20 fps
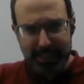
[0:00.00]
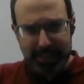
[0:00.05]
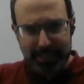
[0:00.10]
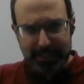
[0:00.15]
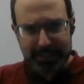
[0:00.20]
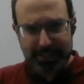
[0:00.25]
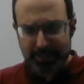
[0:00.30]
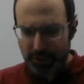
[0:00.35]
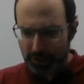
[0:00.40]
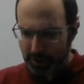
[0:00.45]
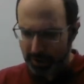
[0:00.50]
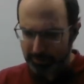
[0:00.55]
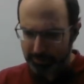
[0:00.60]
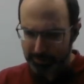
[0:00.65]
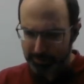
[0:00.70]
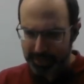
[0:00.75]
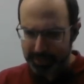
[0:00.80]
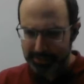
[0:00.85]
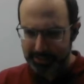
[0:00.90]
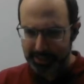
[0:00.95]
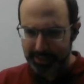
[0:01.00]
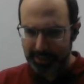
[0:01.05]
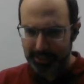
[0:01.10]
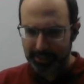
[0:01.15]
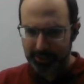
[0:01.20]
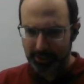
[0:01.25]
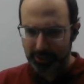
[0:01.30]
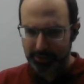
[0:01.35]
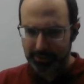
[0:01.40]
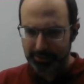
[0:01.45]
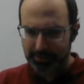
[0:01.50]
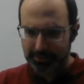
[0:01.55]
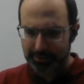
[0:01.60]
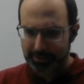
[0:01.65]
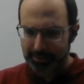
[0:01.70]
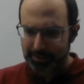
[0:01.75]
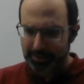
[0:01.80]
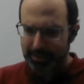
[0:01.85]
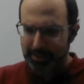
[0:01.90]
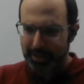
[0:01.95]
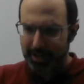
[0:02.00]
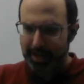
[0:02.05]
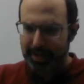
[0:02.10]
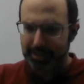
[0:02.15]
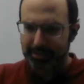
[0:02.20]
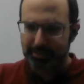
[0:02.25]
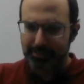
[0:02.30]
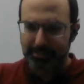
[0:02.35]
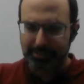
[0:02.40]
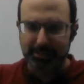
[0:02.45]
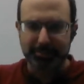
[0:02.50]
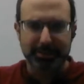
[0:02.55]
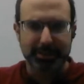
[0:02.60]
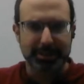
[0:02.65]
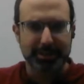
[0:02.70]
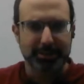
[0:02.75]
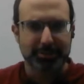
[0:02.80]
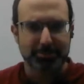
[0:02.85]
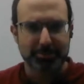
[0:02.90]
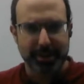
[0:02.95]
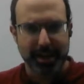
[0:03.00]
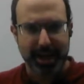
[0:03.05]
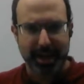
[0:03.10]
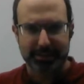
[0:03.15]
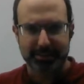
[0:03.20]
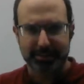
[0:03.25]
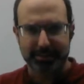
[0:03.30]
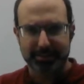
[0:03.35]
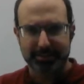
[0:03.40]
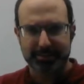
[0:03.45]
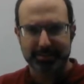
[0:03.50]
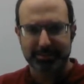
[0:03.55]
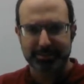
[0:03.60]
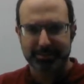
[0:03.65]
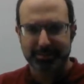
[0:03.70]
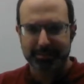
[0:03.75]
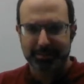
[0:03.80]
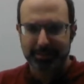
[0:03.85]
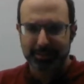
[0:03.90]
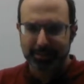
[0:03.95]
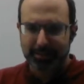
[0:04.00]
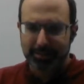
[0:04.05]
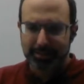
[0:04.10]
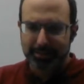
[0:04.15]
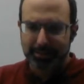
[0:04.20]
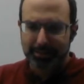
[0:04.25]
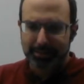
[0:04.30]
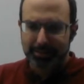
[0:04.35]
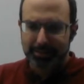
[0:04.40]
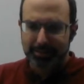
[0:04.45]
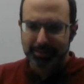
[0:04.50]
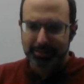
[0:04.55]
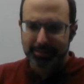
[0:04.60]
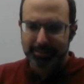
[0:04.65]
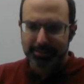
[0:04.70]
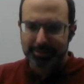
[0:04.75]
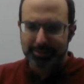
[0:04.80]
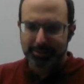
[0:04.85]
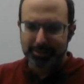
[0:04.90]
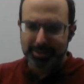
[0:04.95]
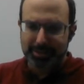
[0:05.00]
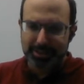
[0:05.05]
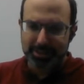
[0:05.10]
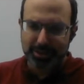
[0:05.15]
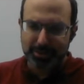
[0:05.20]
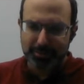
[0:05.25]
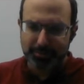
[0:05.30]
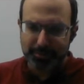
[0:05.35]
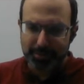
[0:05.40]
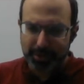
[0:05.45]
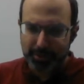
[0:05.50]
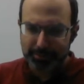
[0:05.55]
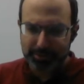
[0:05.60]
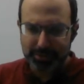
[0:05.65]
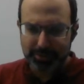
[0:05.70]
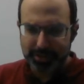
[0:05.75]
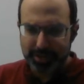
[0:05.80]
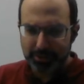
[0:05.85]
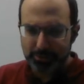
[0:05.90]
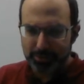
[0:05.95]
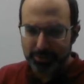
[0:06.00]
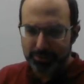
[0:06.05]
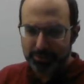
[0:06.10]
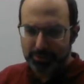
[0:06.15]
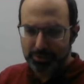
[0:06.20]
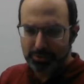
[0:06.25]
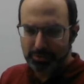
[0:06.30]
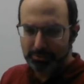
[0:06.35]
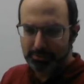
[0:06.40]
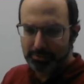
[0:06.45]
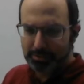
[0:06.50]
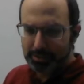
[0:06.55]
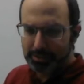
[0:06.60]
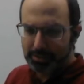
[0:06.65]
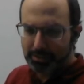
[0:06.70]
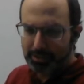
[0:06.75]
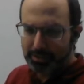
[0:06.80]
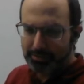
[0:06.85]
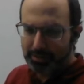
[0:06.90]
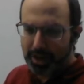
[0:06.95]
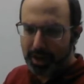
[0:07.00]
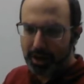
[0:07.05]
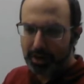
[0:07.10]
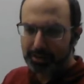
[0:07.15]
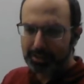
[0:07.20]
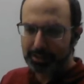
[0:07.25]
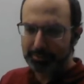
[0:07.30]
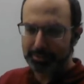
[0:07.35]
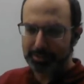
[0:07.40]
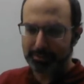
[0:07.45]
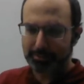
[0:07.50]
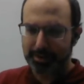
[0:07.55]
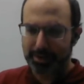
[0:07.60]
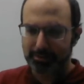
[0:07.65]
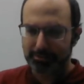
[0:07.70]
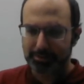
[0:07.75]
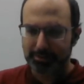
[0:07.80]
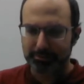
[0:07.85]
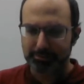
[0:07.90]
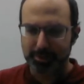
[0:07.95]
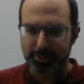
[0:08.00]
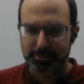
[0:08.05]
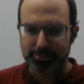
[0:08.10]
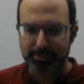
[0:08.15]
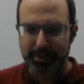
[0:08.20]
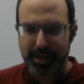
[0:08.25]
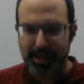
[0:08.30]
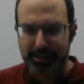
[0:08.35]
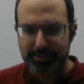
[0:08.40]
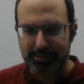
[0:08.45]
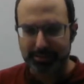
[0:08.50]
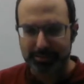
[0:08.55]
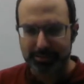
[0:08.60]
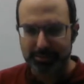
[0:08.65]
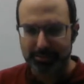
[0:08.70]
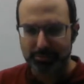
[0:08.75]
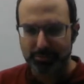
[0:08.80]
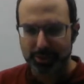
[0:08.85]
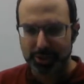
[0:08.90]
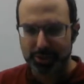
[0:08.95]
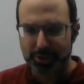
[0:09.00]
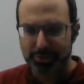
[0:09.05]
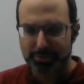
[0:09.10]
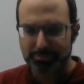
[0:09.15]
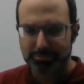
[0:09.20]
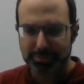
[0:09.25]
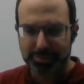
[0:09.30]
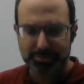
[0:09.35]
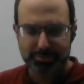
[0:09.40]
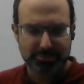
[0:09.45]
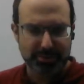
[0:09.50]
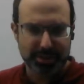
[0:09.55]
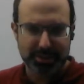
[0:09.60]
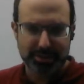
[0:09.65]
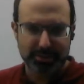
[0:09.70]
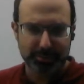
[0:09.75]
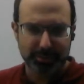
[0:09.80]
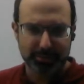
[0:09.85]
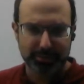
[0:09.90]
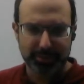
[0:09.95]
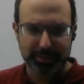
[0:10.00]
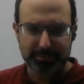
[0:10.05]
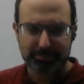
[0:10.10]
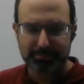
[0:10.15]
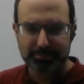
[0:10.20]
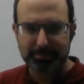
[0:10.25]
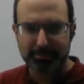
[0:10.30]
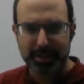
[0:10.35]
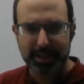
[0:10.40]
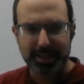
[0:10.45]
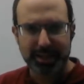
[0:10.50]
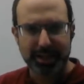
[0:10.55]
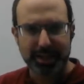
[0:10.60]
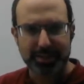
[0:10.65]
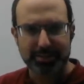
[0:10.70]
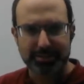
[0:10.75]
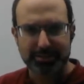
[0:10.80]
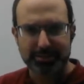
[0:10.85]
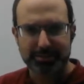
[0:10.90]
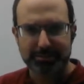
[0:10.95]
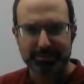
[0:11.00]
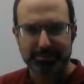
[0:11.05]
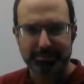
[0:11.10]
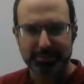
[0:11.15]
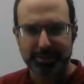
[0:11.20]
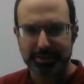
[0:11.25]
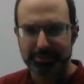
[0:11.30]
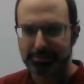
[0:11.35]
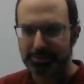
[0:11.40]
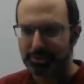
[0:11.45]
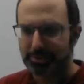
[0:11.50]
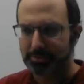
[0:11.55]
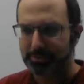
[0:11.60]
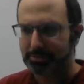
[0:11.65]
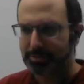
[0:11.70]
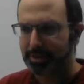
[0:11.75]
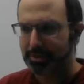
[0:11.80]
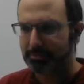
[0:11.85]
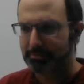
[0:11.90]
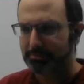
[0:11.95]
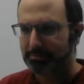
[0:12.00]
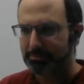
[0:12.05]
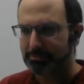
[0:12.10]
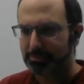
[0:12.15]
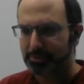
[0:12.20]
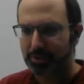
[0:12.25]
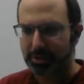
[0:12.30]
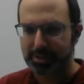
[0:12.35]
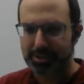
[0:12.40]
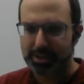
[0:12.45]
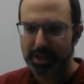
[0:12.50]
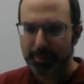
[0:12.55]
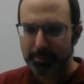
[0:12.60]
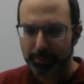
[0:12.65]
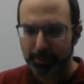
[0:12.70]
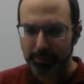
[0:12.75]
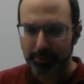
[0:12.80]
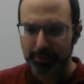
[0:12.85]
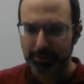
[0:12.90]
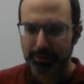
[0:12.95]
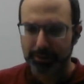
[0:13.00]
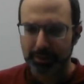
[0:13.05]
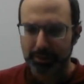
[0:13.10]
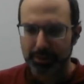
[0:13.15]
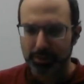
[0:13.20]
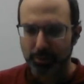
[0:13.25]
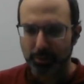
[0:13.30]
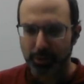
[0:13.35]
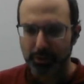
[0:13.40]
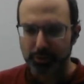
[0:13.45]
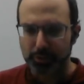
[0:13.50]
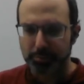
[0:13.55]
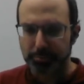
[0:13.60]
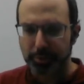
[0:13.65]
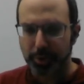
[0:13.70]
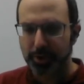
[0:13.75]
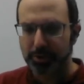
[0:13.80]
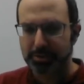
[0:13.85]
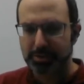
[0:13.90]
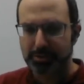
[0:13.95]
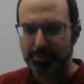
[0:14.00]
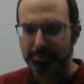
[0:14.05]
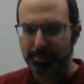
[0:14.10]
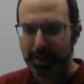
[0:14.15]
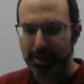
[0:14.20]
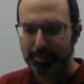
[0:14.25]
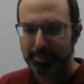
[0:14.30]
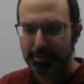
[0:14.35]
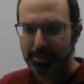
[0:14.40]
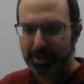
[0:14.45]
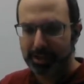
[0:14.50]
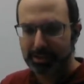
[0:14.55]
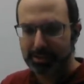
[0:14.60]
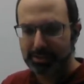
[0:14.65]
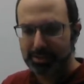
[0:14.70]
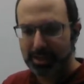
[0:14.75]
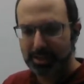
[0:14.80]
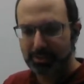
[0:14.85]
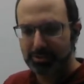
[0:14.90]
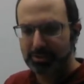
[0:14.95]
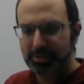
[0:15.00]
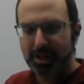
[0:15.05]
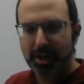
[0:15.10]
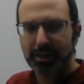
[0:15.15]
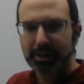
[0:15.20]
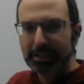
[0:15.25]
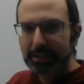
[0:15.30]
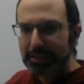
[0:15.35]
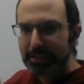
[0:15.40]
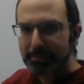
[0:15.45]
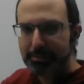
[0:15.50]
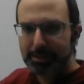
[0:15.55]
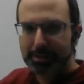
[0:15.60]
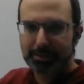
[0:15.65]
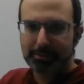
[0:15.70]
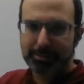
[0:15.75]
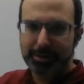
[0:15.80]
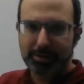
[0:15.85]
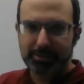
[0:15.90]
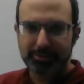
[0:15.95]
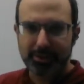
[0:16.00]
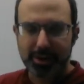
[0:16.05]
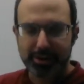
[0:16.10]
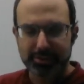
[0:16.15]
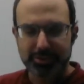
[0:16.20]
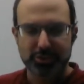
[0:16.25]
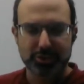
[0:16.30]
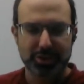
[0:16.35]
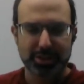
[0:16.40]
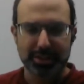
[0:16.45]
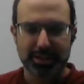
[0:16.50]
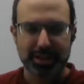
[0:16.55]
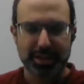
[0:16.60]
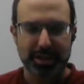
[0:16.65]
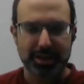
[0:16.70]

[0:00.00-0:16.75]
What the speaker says: let's start off by taking a look at limiting reactants. So it says here, up until now we've assumed that they have an unlimited amount of most reactants, which is reasonable in many cases. Right? So if I, for example, want to burn some paper, I can say there's an unlimited amount of oxygen in the